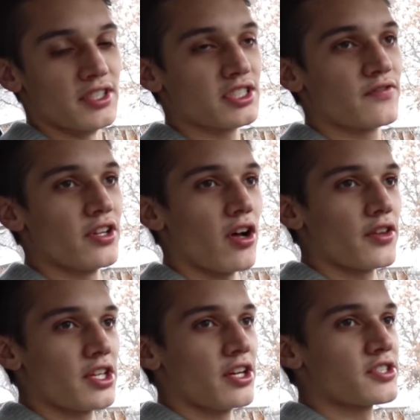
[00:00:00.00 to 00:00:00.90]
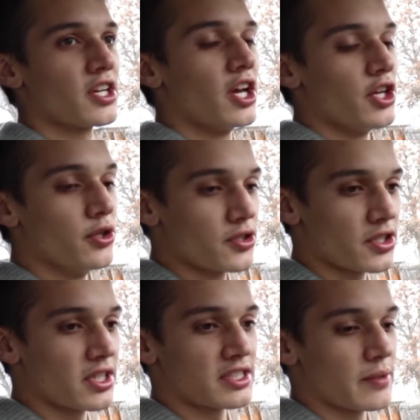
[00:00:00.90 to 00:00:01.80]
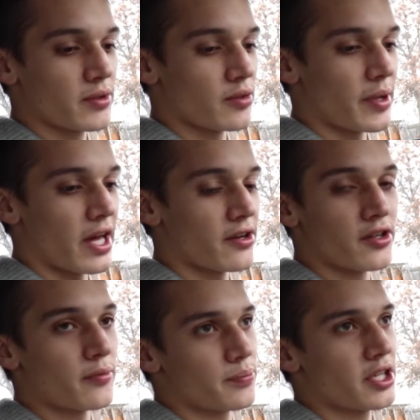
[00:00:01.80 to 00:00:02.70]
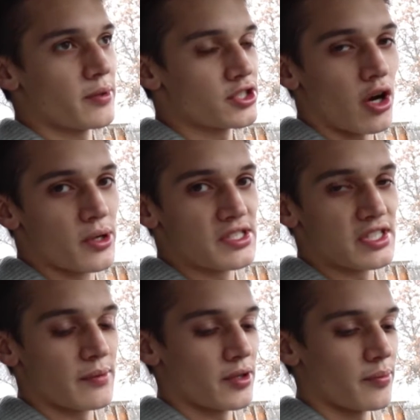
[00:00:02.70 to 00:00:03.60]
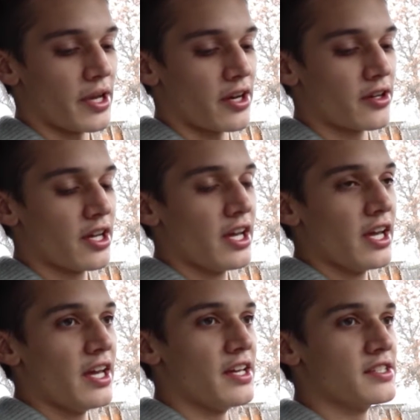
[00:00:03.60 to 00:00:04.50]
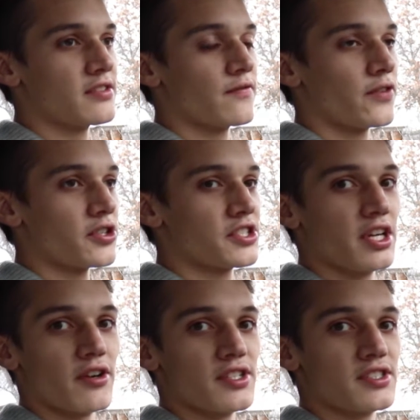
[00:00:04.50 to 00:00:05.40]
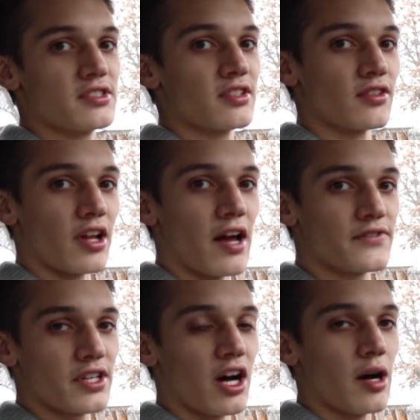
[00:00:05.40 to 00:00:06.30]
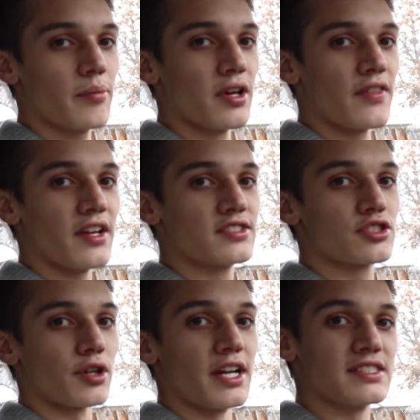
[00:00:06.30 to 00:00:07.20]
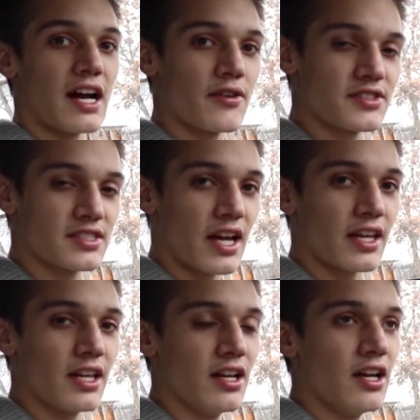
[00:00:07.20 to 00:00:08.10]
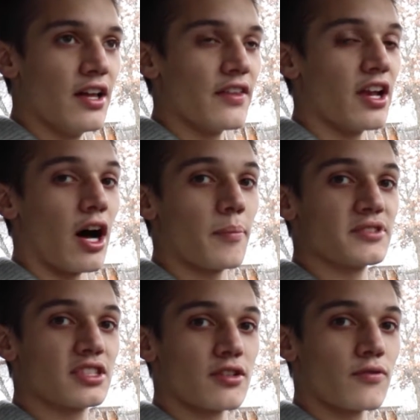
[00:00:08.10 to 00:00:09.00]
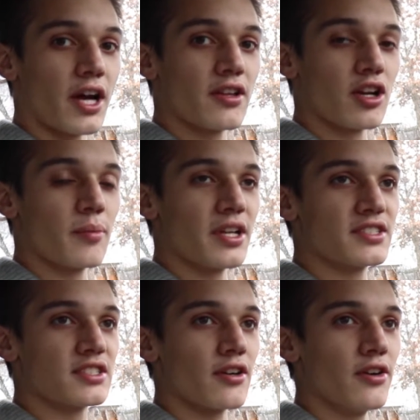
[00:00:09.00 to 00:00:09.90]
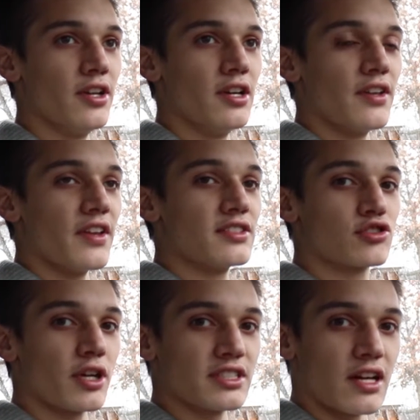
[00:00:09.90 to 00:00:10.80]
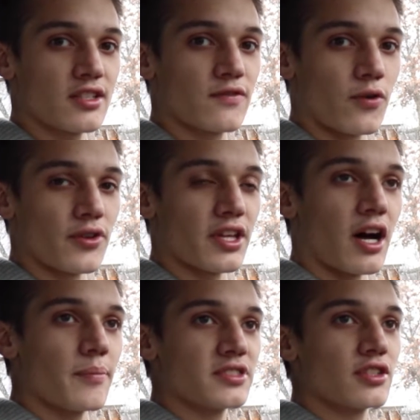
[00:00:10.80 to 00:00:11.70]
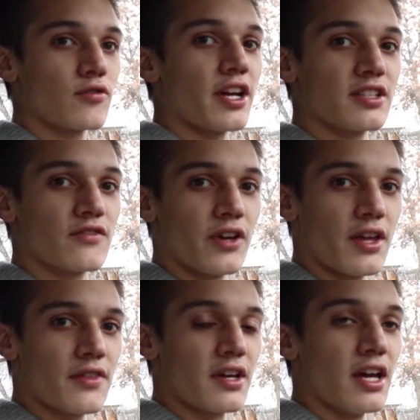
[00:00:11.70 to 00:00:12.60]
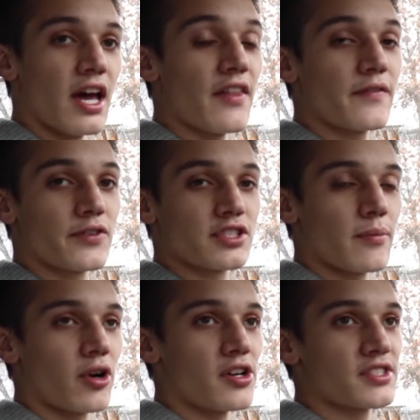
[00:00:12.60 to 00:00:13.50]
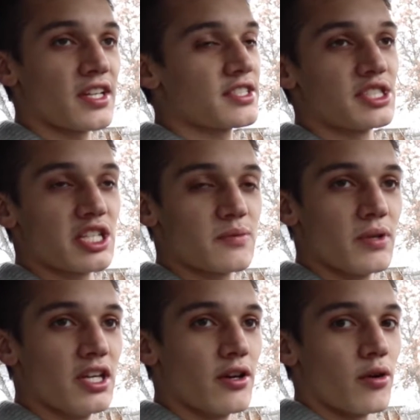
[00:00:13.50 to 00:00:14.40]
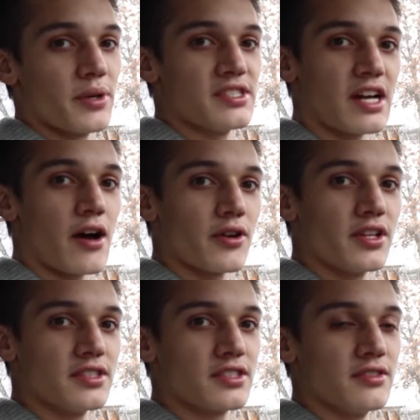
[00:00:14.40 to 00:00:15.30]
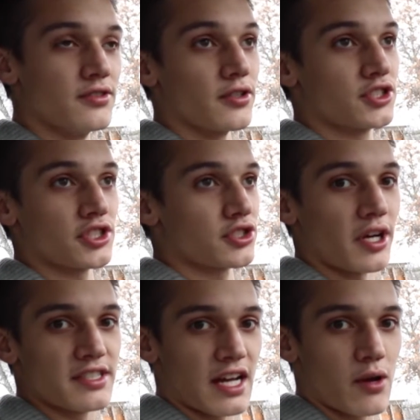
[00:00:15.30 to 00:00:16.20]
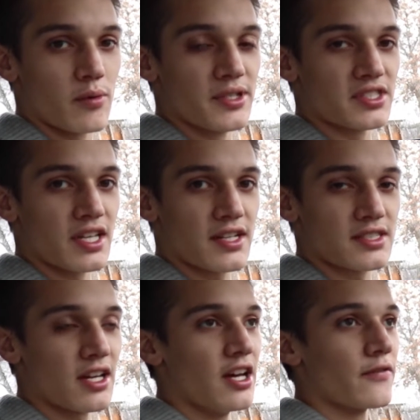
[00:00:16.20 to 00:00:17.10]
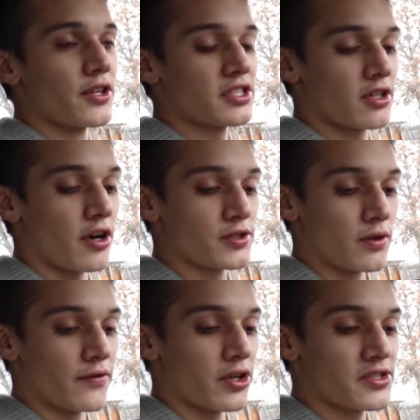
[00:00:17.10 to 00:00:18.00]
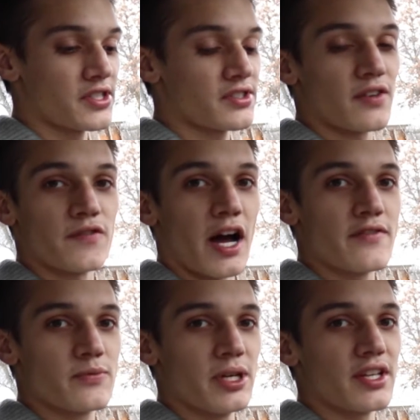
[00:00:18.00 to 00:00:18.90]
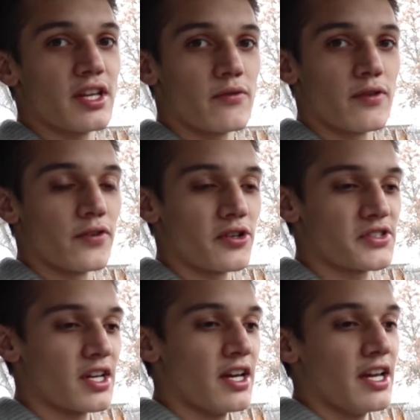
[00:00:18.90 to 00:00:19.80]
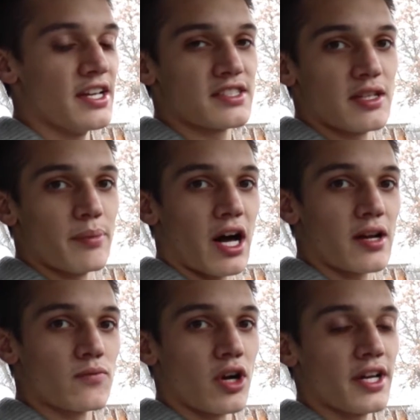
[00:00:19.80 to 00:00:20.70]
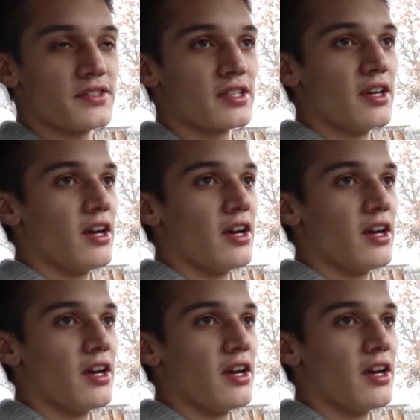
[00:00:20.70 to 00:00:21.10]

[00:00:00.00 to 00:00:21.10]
Just feel all the gears. Usually the typical pattern, or pretty much always the typical pattern, is first gear is to the left and up, then straight down is second, then up and to the right a little bit is third, then straight down is fourth, then up and to the right is fifth, and then for some cars like a 6-speed, it will be down or just straight down will be 6th. For this car, it's reverse. This is a 5-speed, and then reverse is in the bottom right.